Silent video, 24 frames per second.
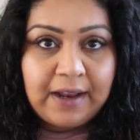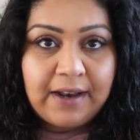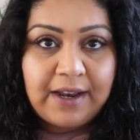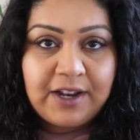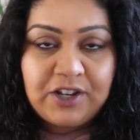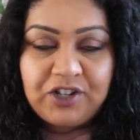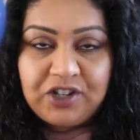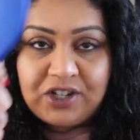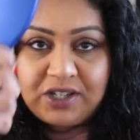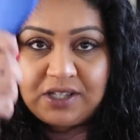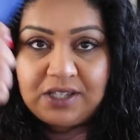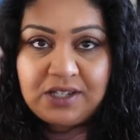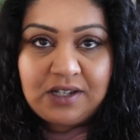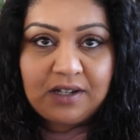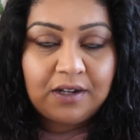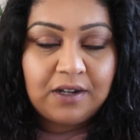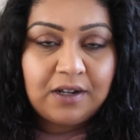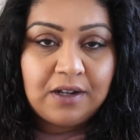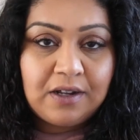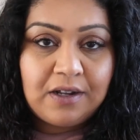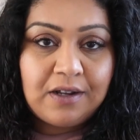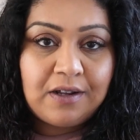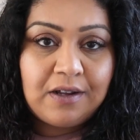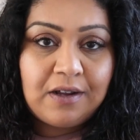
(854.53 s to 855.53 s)
And it just,
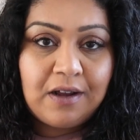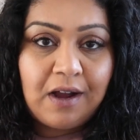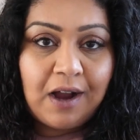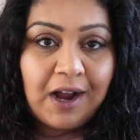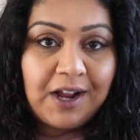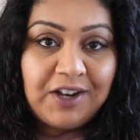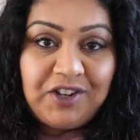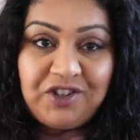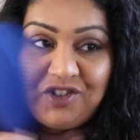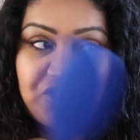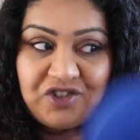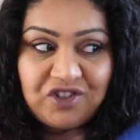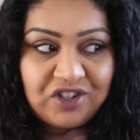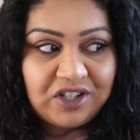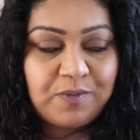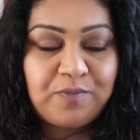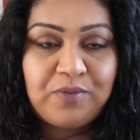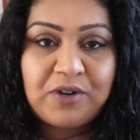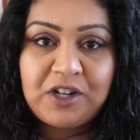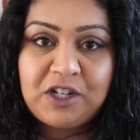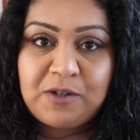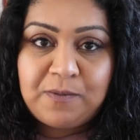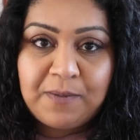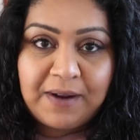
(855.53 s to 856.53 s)
I just
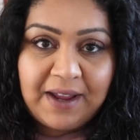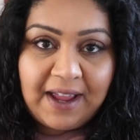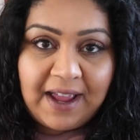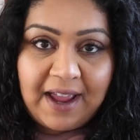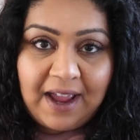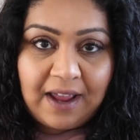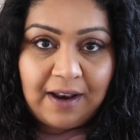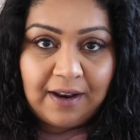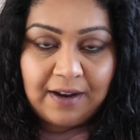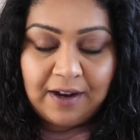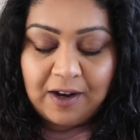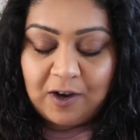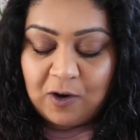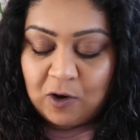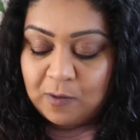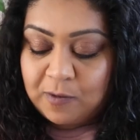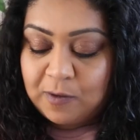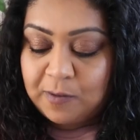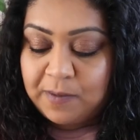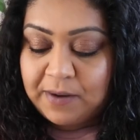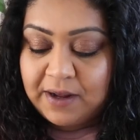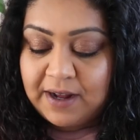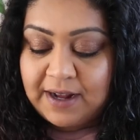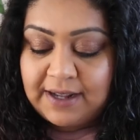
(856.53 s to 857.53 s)
brush my hair like a
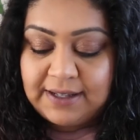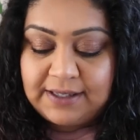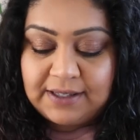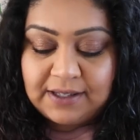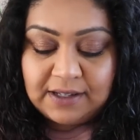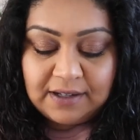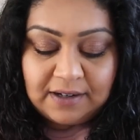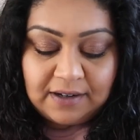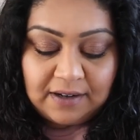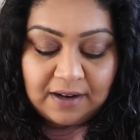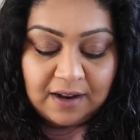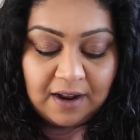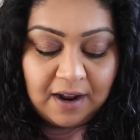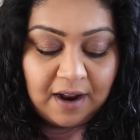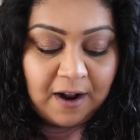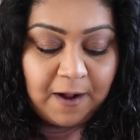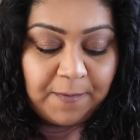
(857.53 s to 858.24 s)
normal person.